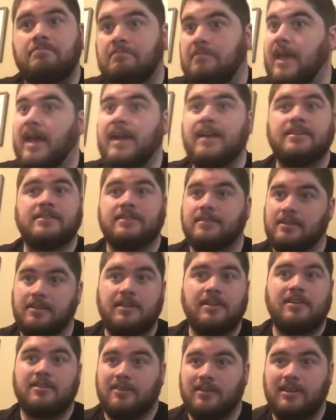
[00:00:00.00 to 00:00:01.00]
That is
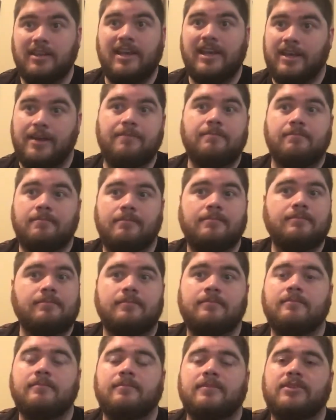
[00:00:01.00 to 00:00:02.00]
literally it.
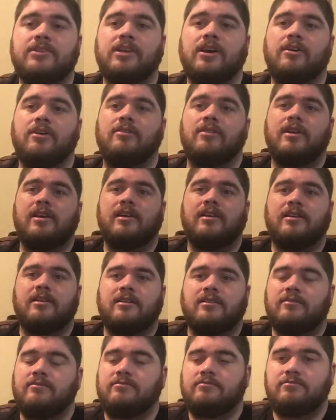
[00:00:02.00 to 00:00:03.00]
So
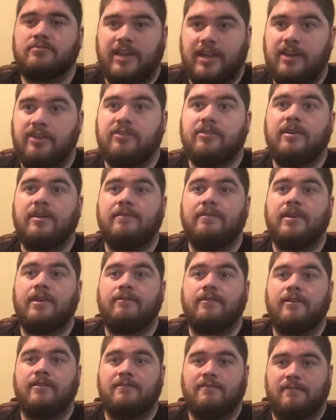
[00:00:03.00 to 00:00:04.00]
take a
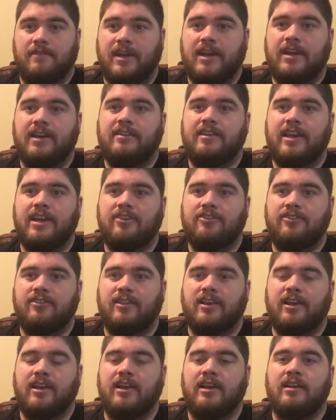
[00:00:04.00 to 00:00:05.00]
derivative, find a tangent
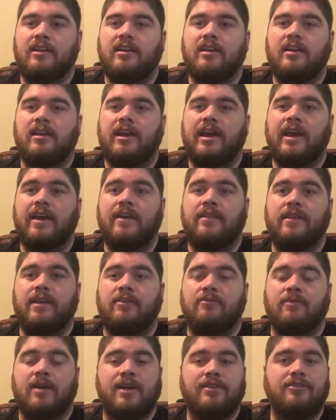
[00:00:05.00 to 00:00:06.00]
line, and
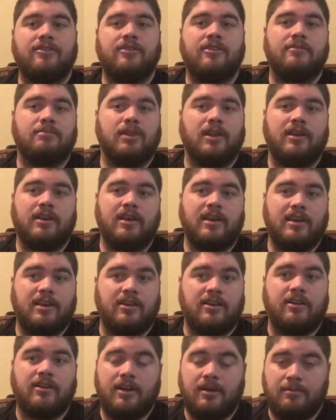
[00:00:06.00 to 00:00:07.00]
then rather than plugging in
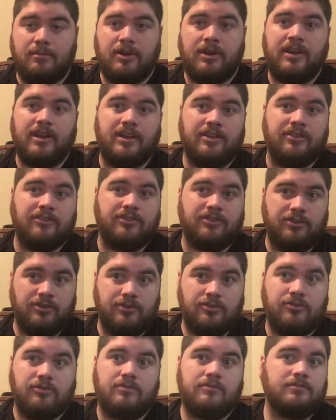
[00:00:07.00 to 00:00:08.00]
our number
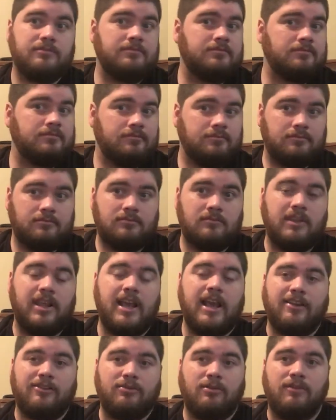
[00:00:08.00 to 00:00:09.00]
into the
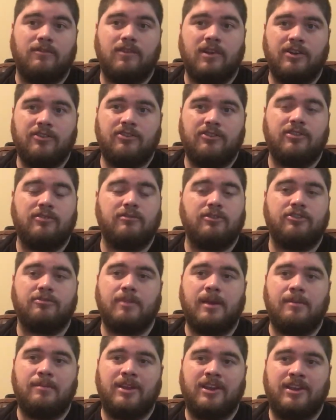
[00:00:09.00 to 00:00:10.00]
actual function, which
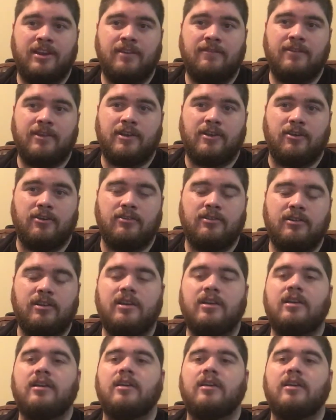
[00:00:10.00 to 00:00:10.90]
may be difficult,